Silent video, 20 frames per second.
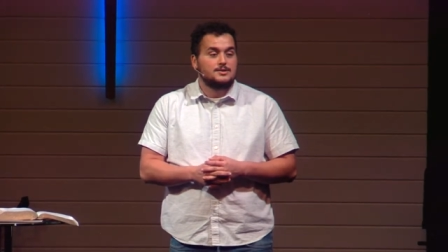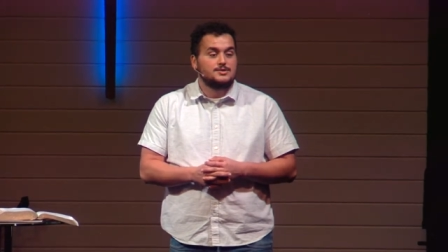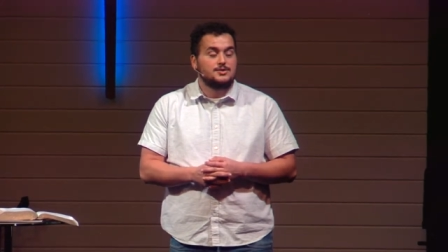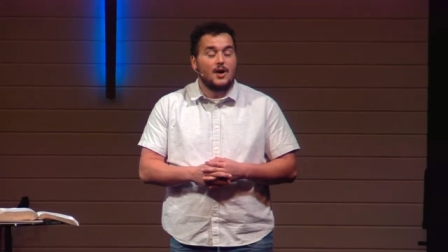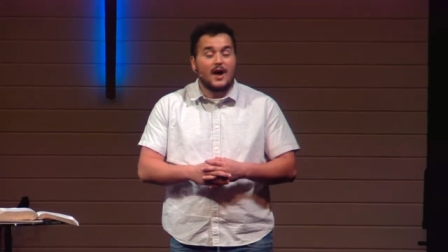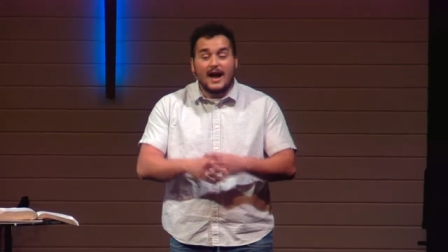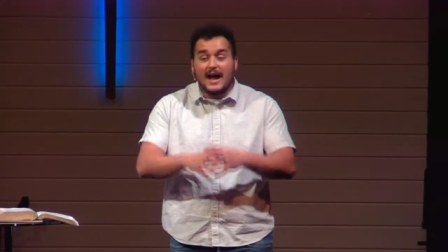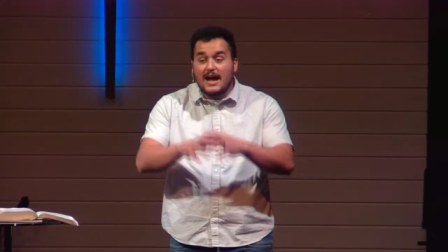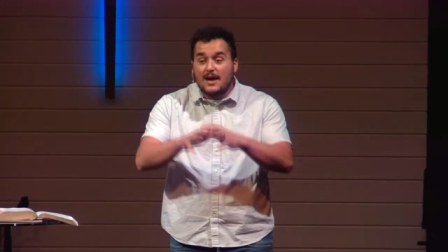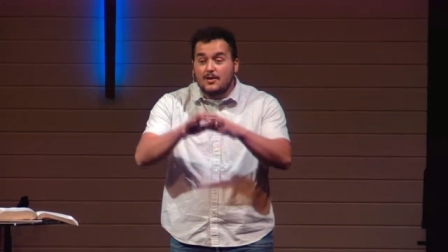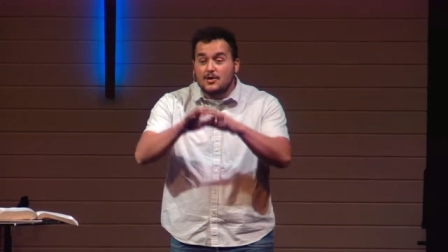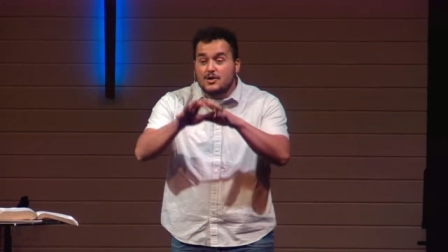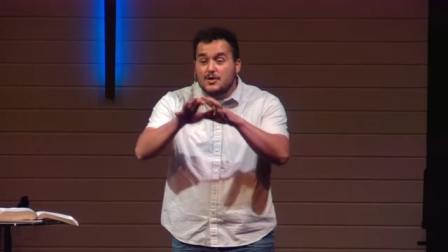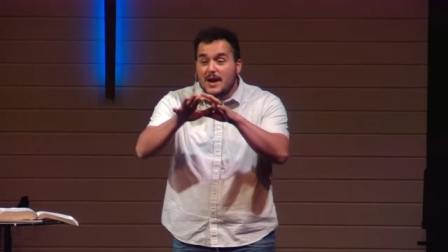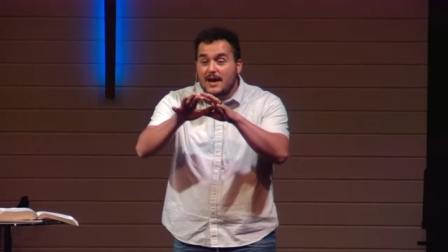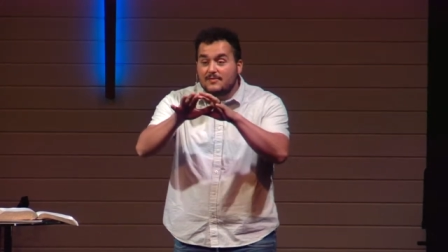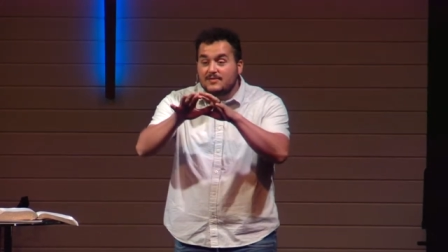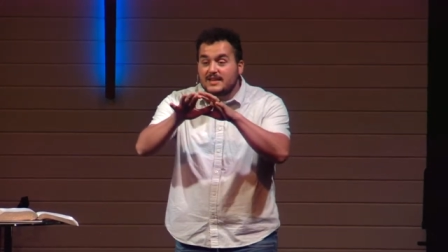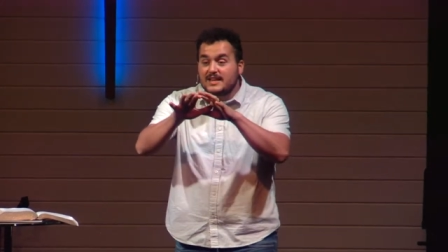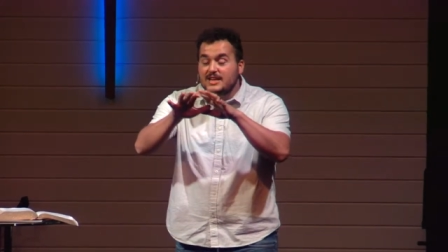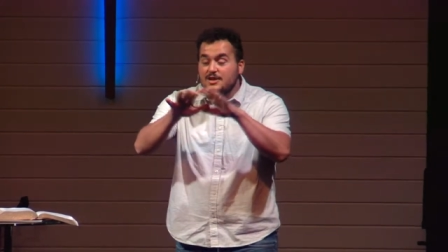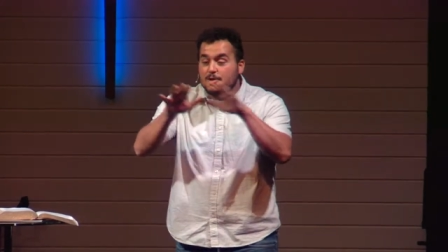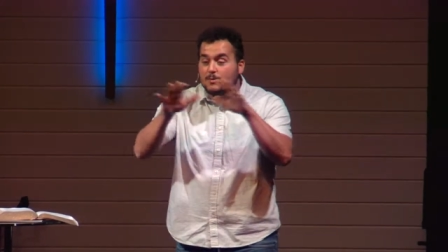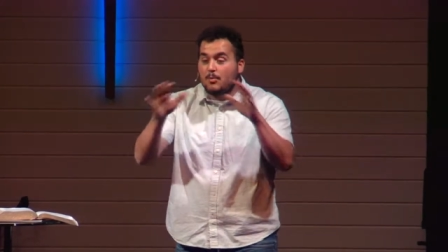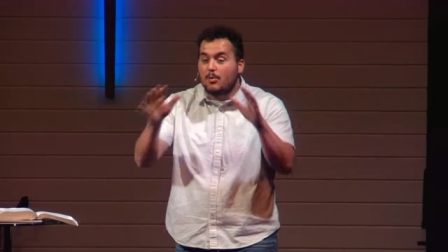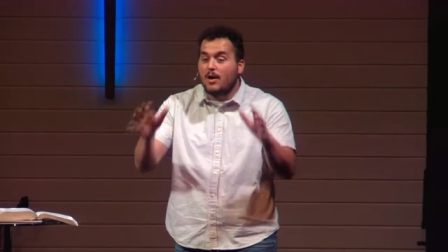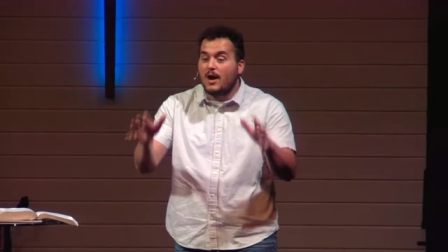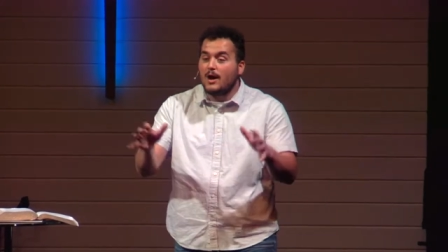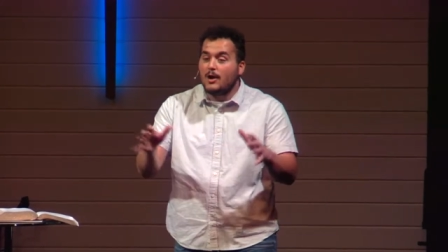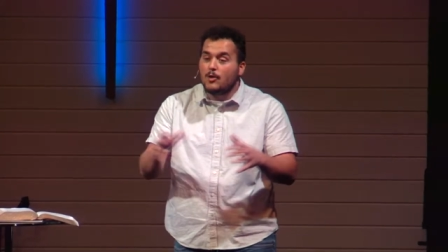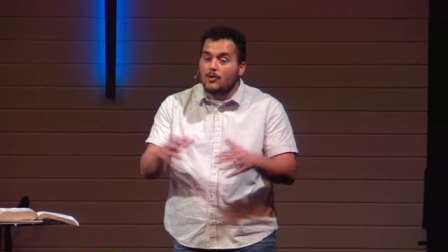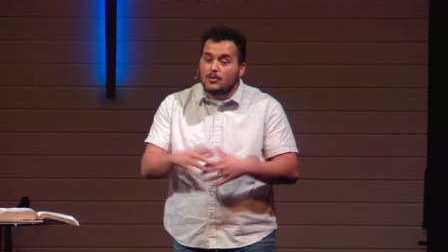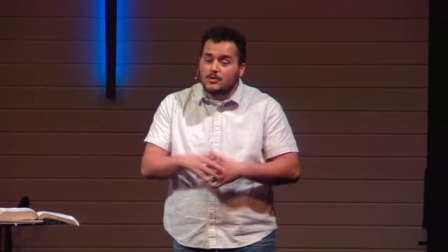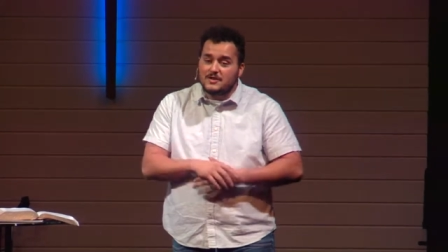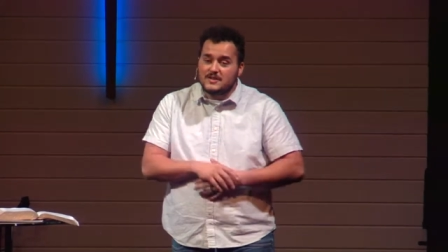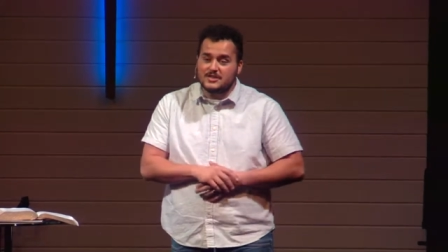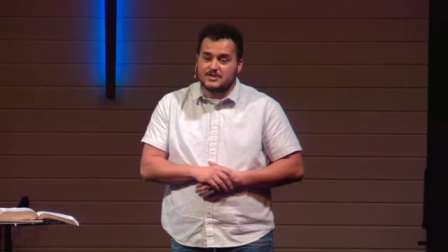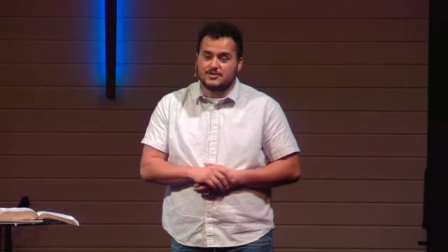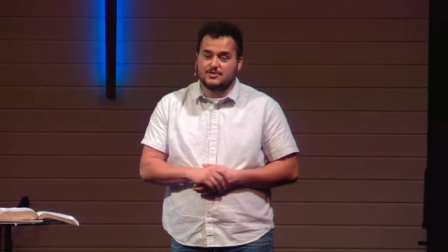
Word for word: So I have, you have to get your priorities